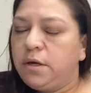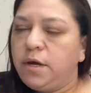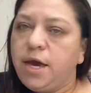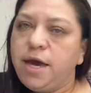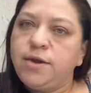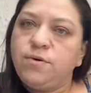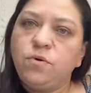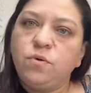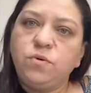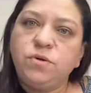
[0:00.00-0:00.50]

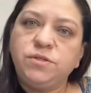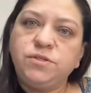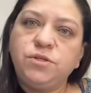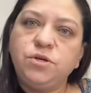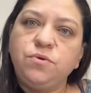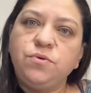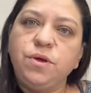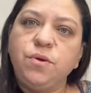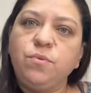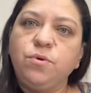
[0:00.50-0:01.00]

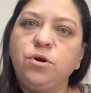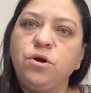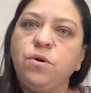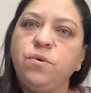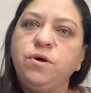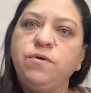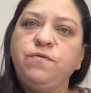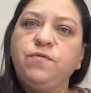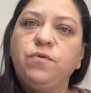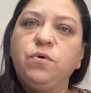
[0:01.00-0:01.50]
also they were
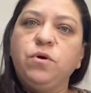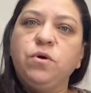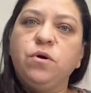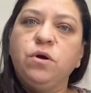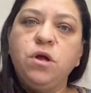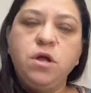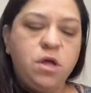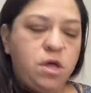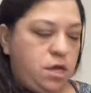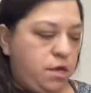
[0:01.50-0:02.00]
going for,
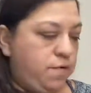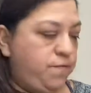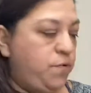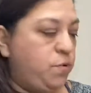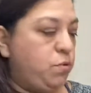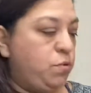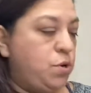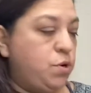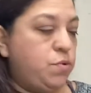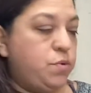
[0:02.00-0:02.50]
if you
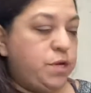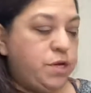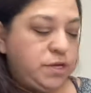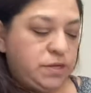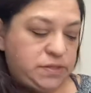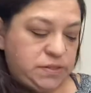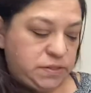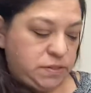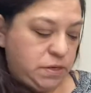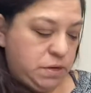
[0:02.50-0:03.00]

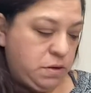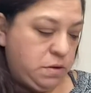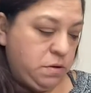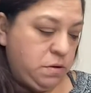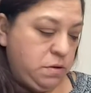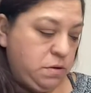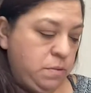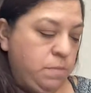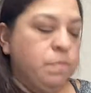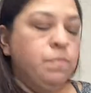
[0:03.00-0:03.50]
notice,
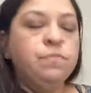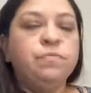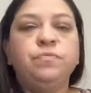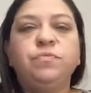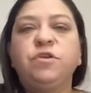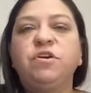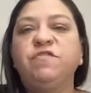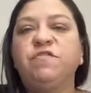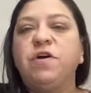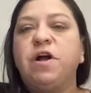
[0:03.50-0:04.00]

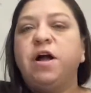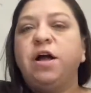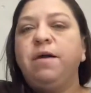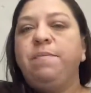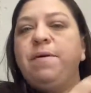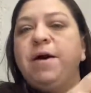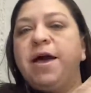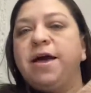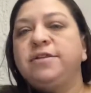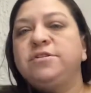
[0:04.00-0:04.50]
they're for
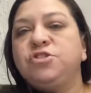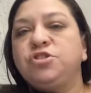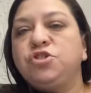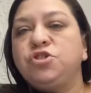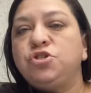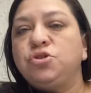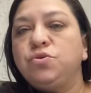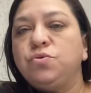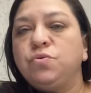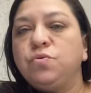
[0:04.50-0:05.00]
iPads
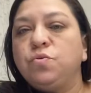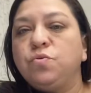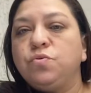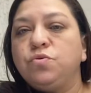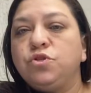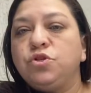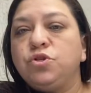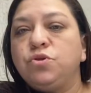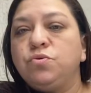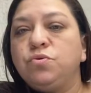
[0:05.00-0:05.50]

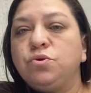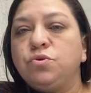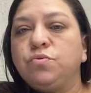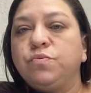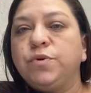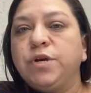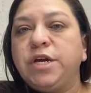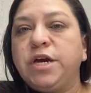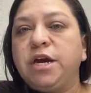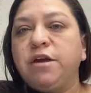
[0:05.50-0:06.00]
2,
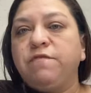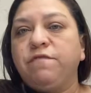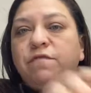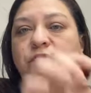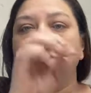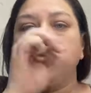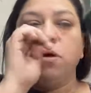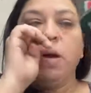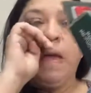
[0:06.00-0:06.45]
3, and 4.